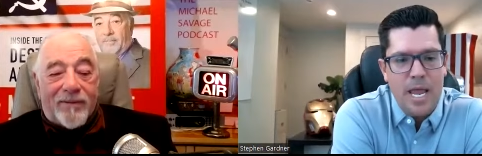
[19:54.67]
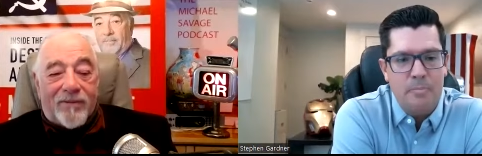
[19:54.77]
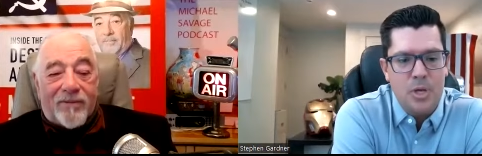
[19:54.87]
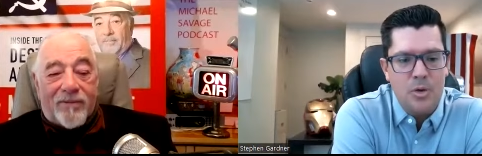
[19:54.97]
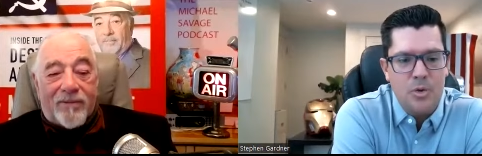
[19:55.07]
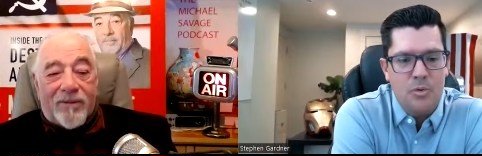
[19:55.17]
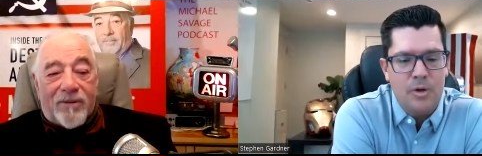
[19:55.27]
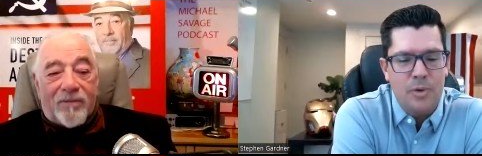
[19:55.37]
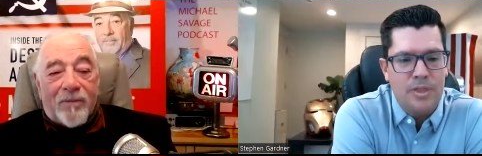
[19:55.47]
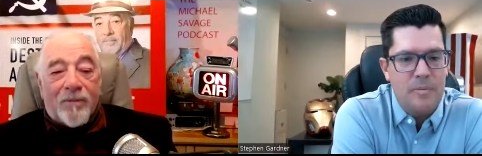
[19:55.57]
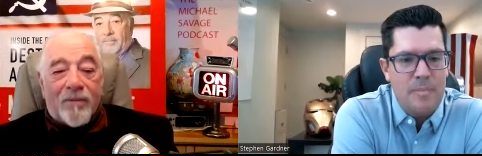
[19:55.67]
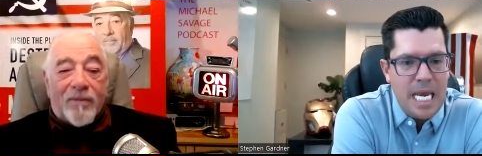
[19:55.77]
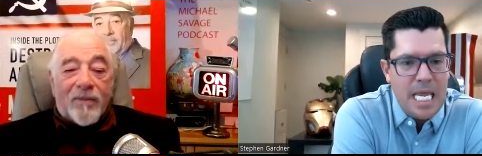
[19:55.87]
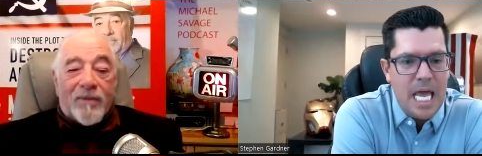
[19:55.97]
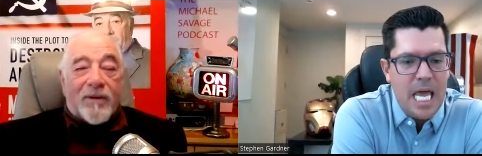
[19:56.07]
Speaker 1: rape you with the
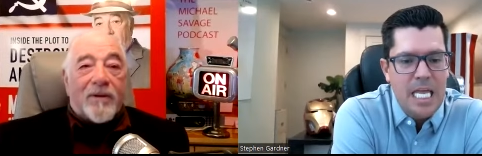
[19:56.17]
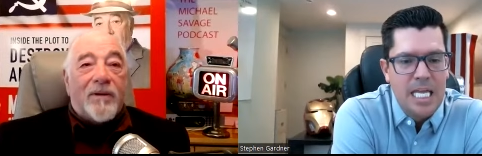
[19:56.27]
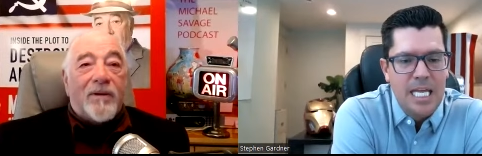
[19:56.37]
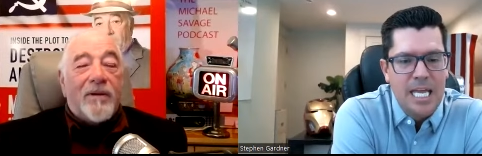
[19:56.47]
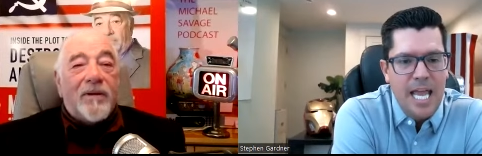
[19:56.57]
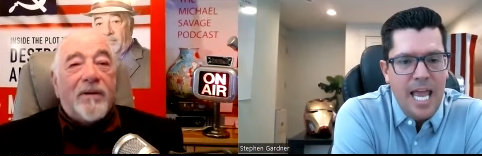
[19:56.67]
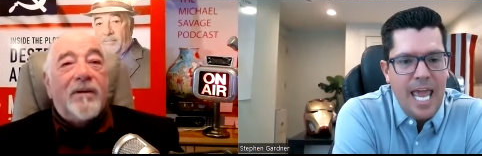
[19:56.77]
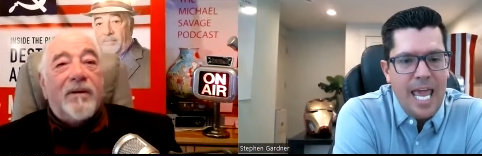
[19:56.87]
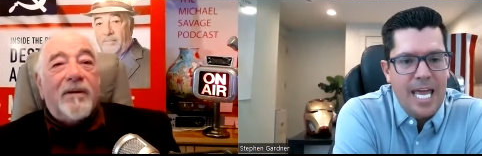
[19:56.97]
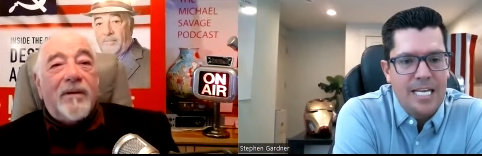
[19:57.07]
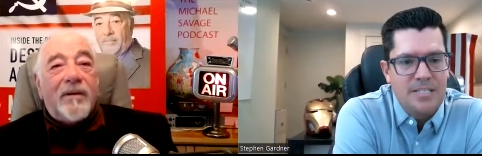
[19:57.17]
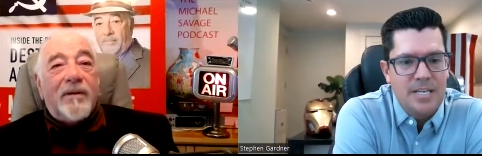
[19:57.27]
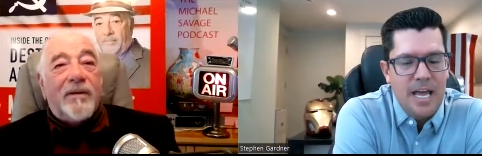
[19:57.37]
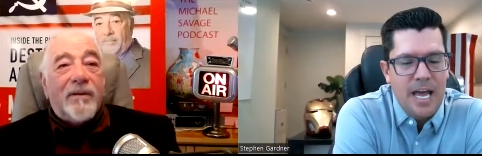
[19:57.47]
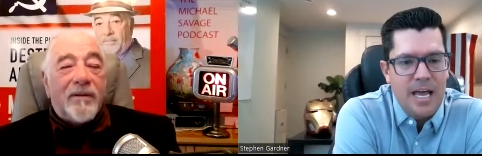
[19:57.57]
media,
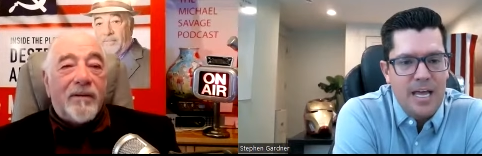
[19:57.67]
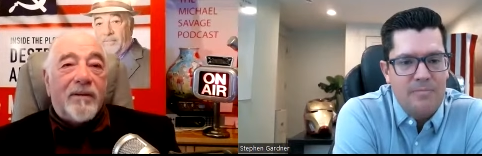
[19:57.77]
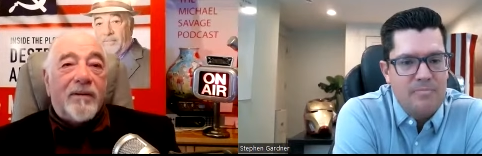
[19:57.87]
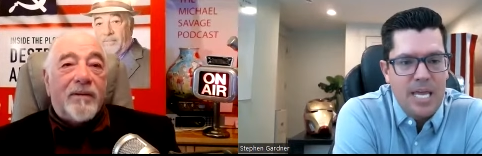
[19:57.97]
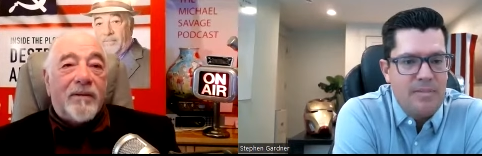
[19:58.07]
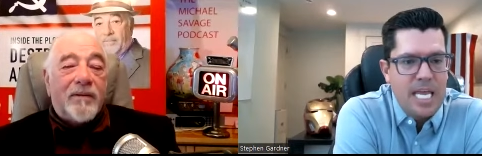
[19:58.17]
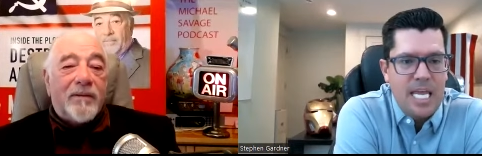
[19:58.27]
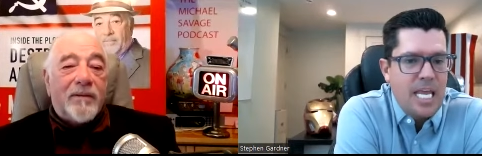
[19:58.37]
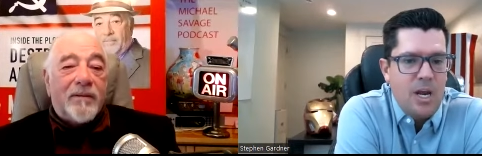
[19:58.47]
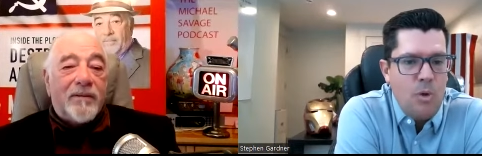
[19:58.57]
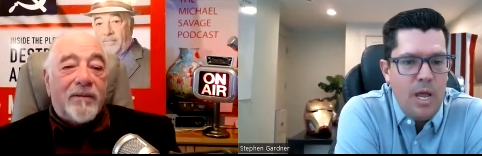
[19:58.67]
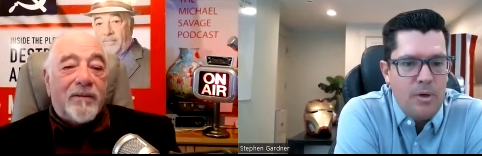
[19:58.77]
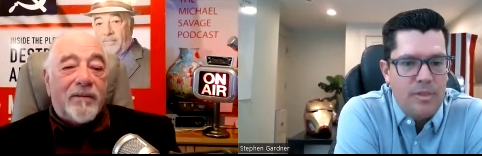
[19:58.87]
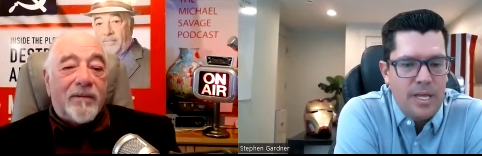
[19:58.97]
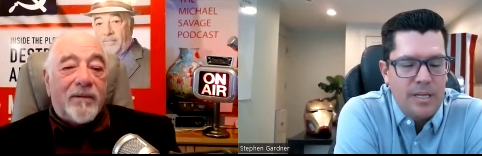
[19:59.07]
and uh, they they can get away
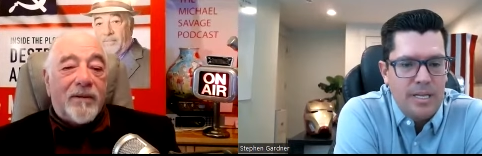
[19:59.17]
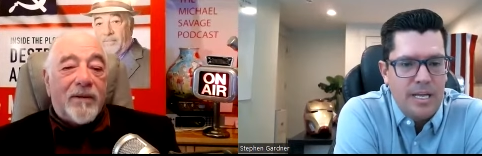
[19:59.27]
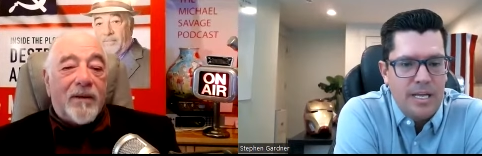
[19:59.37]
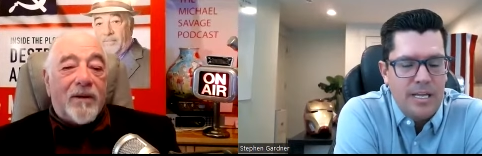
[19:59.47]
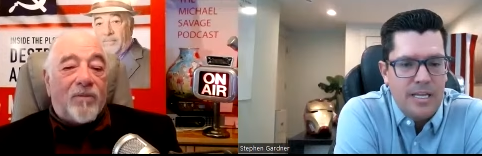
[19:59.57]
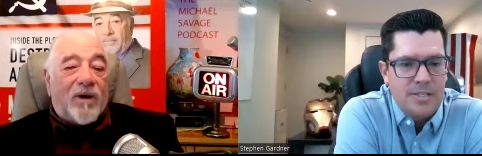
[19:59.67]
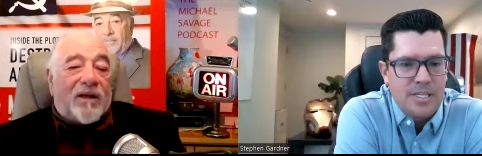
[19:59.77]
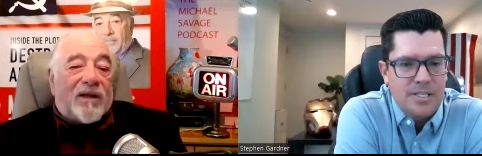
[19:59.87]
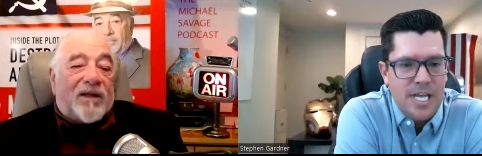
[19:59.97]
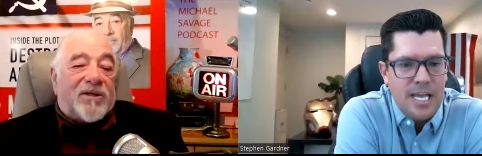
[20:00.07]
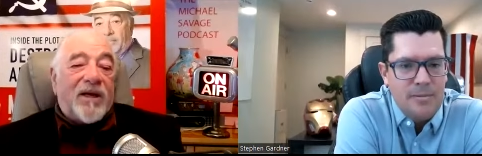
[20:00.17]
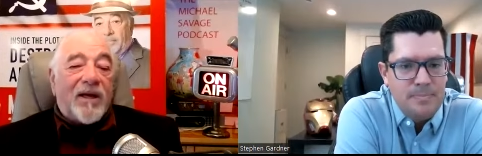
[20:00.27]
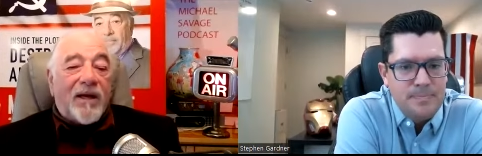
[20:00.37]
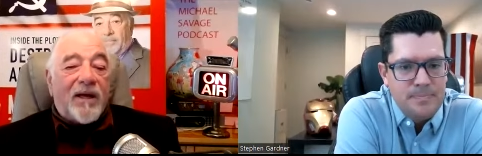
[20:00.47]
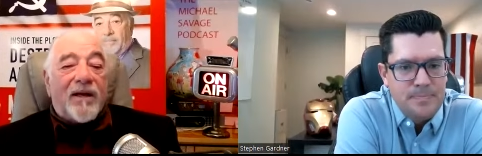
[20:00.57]
with it. it, well, it's
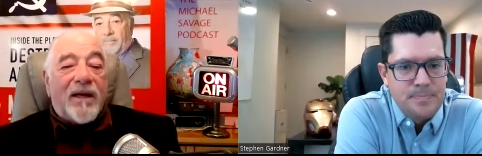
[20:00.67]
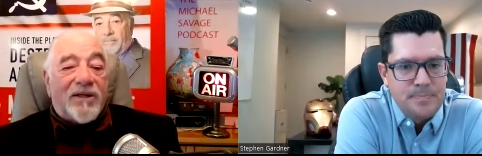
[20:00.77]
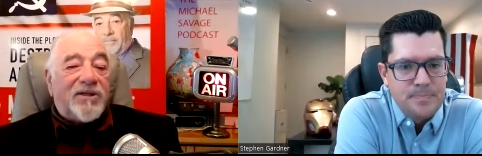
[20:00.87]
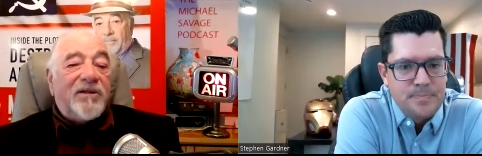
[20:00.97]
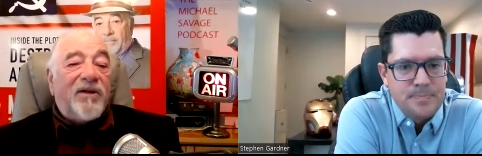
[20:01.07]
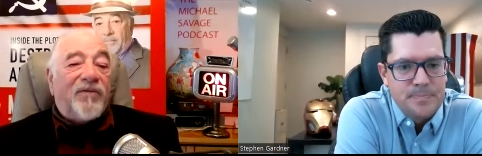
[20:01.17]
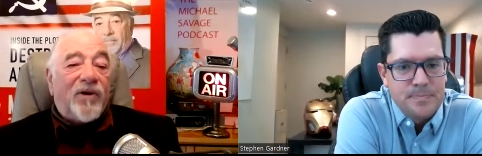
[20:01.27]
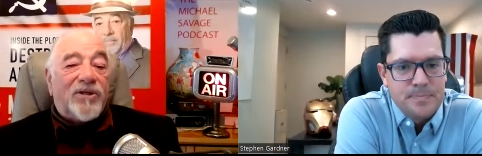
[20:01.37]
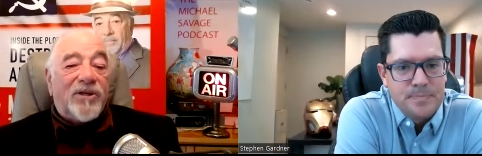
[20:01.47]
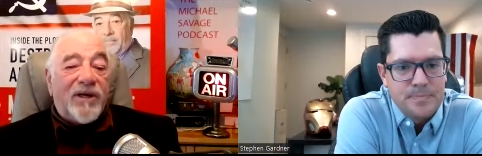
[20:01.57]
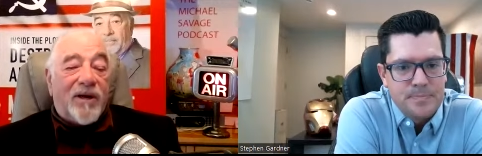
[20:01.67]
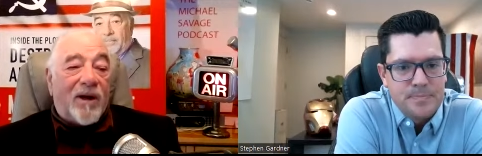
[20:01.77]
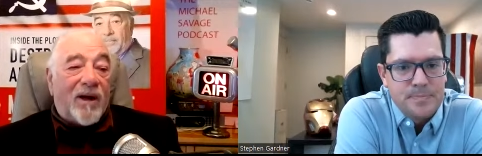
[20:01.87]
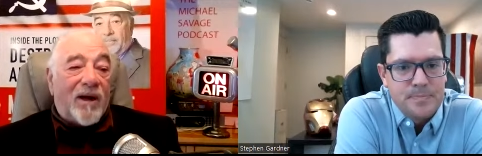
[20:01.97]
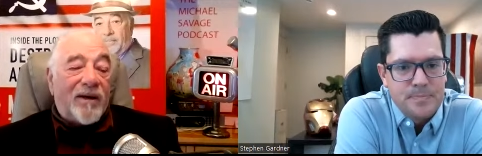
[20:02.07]
Speaker 2: insane. It's, it's, the diversity
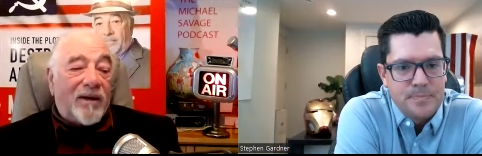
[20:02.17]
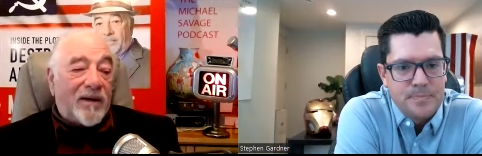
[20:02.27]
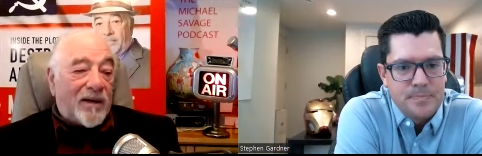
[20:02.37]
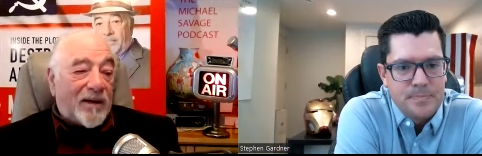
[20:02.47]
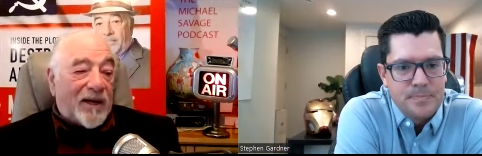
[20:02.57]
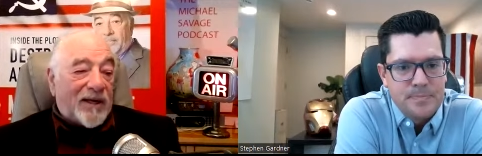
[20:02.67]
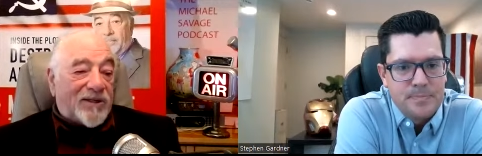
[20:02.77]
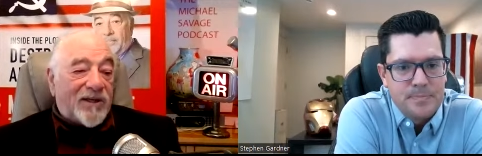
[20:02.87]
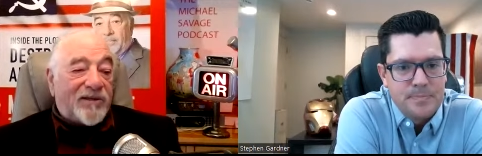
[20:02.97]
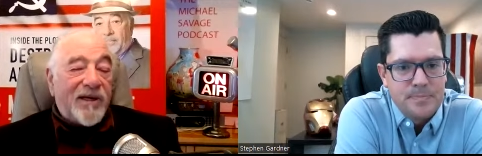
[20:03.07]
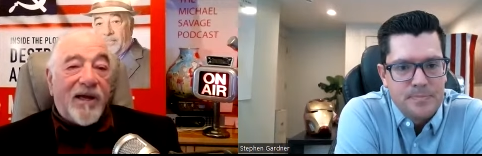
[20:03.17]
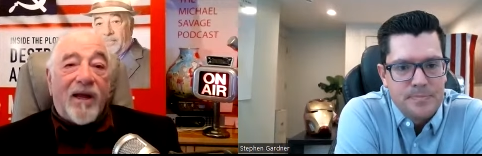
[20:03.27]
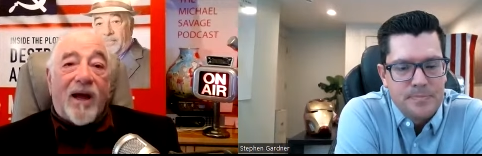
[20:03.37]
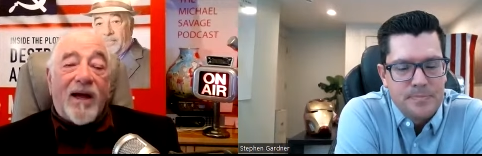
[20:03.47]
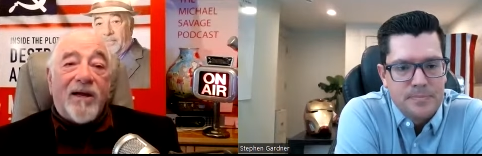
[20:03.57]
con. It's the
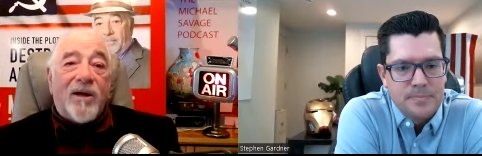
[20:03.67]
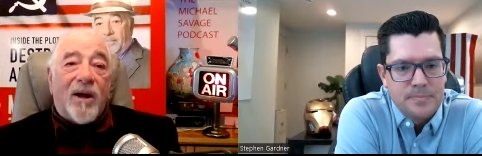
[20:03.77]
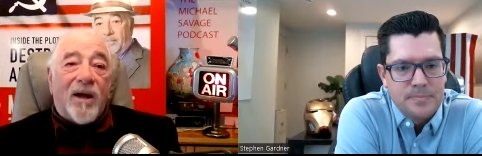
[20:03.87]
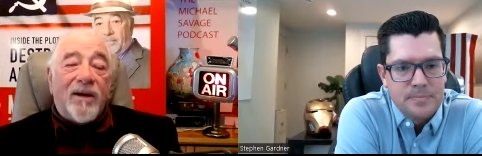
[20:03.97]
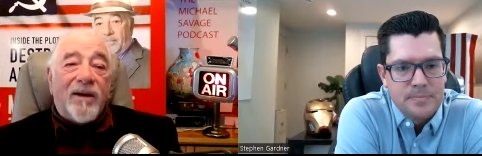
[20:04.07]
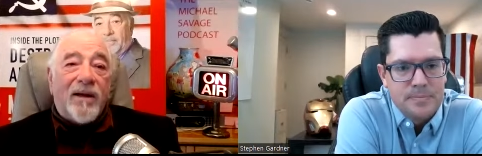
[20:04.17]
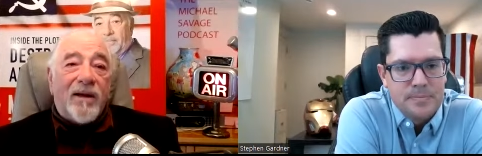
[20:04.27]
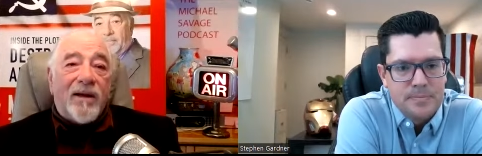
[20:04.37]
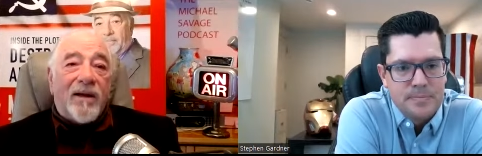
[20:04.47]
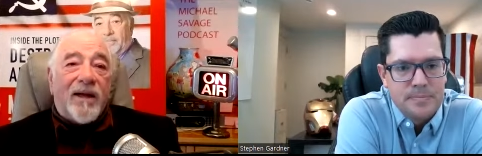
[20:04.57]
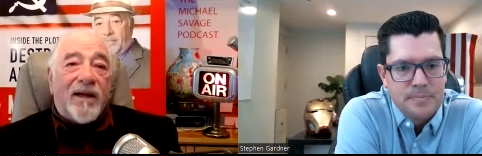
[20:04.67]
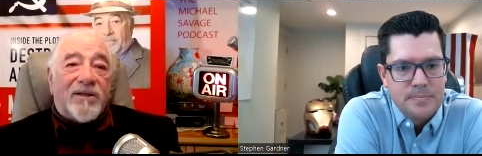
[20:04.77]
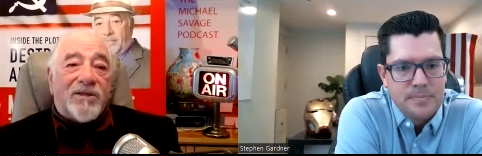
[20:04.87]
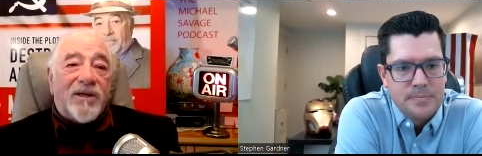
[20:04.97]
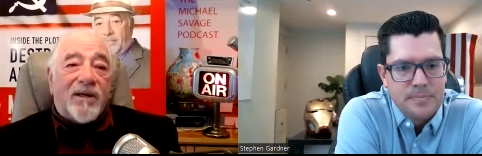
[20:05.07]
DEI con. It's